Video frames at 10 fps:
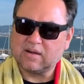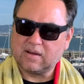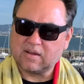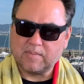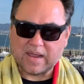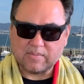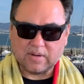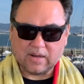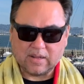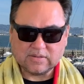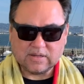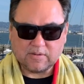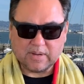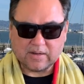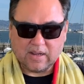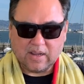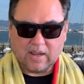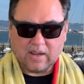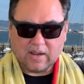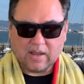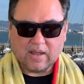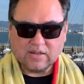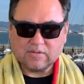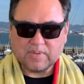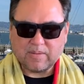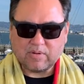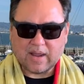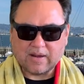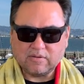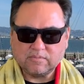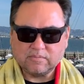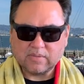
in the compatibility list here, but uh, he's a popular idol.